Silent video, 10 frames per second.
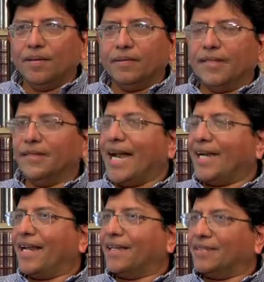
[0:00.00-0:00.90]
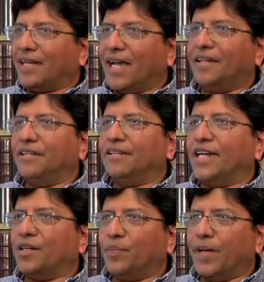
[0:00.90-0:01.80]
then that anxiety,
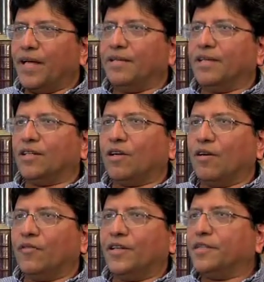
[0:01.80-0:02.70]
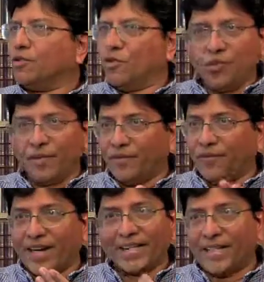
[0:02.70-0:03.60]
that pain, that conflict is going to be
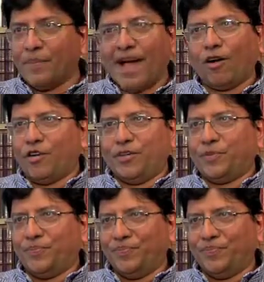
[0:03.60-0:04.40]
reflected back on you.